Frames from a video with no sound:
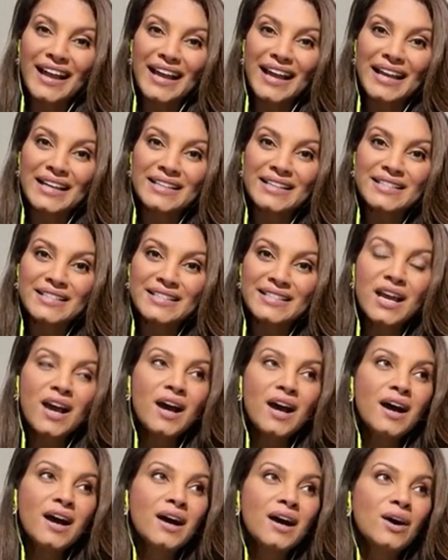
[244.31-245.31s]
And
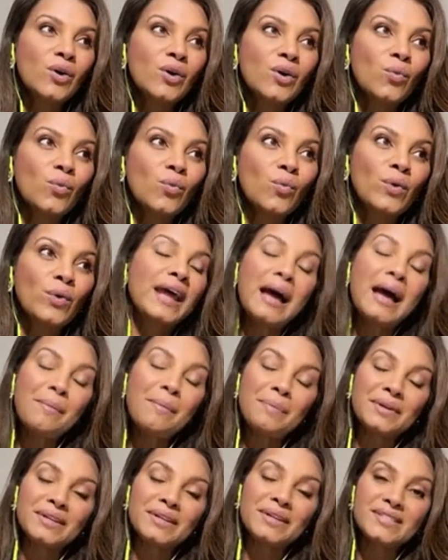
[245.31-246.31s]
what
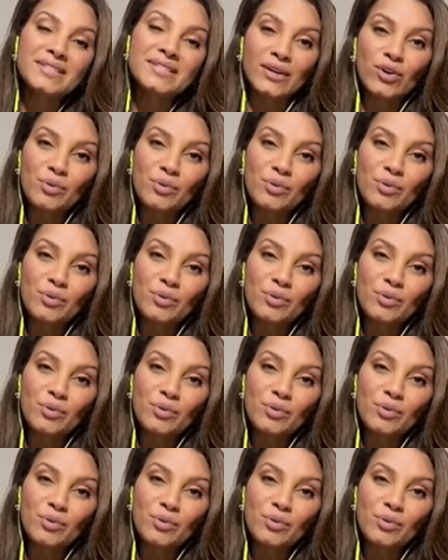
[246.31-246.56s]
happened is I